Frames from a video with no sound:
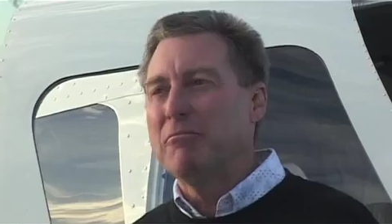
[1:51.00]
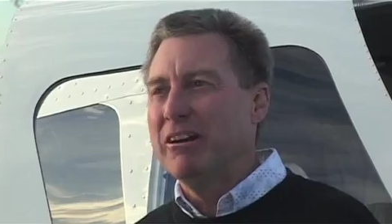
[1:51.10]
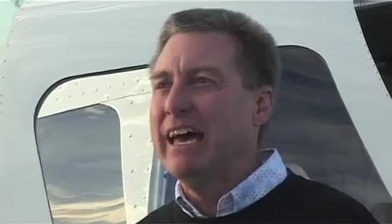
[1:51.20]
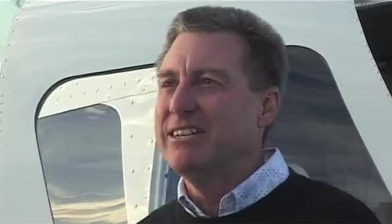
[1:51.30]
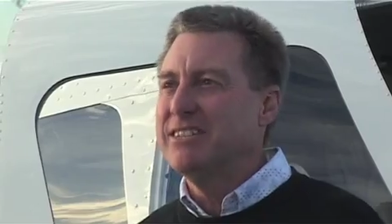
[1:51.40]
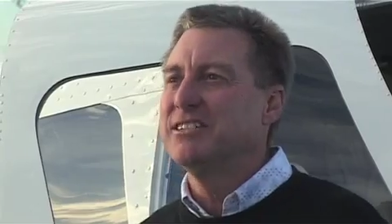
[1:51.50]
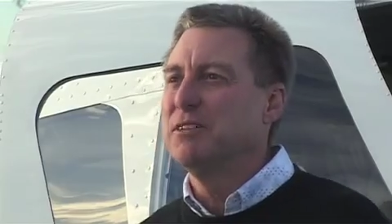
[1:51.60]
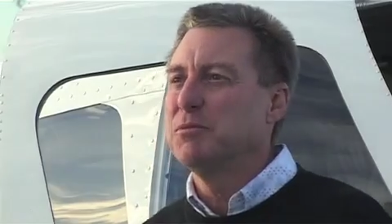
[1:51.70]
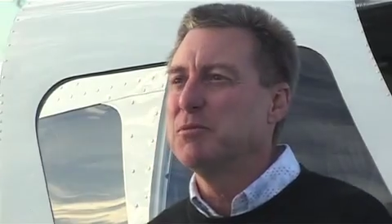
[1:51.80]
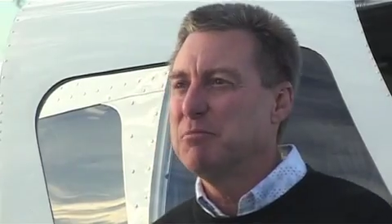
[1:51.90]
up
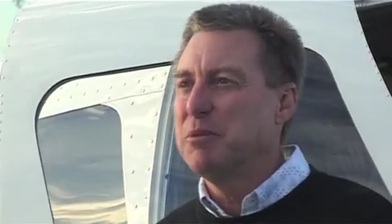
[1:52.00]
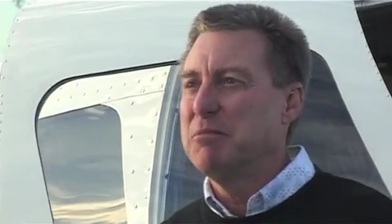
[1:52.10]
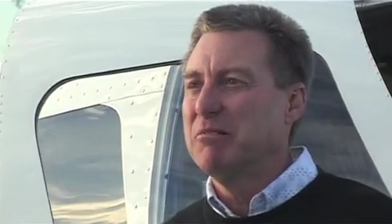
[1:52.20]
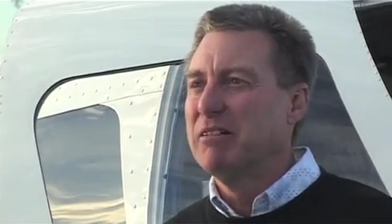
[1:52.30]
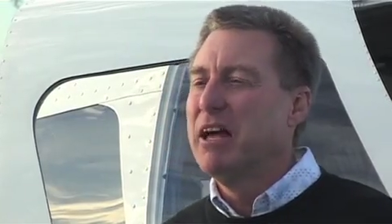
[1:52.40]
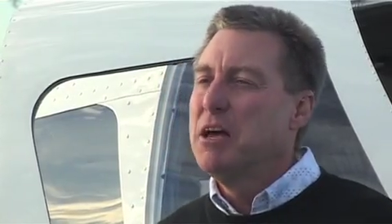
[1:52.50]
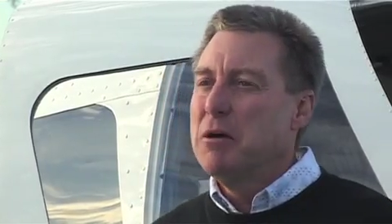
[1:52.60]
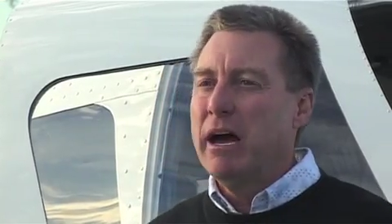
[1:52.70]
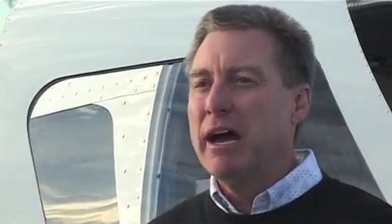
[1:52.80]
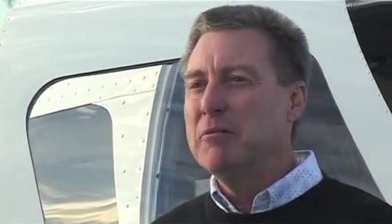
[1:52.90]
relationships with people.
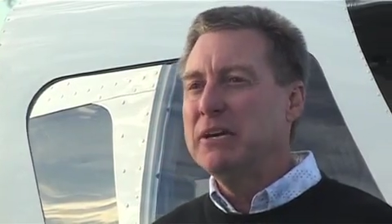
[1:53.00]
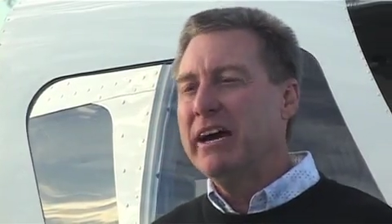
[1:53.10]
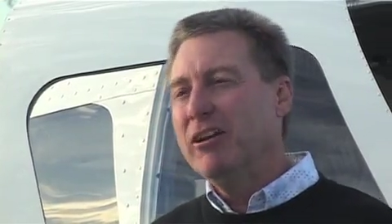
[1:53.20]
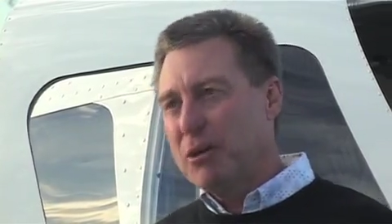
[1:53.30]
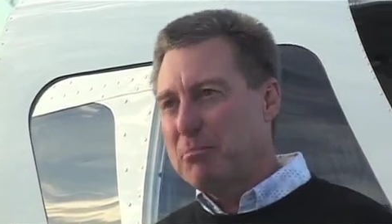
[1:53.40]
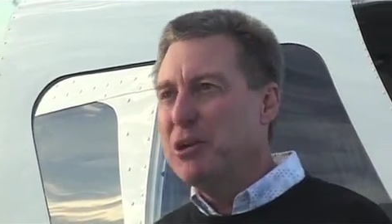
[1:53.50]
We don't like